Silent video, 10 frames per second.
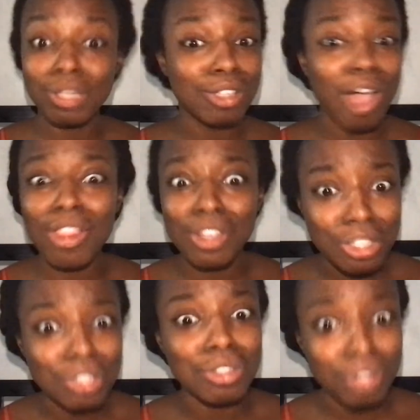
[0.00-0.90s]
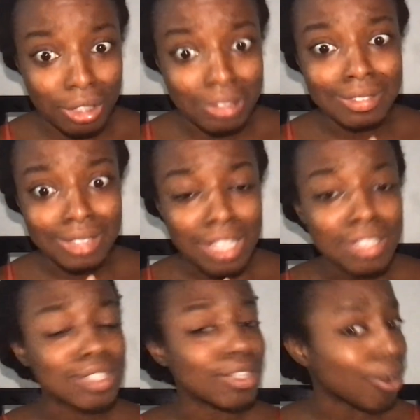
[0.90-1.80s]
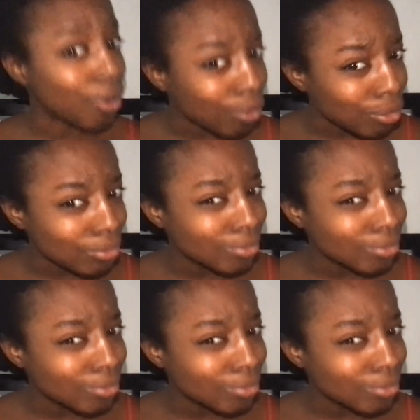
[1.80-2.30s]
other children. So,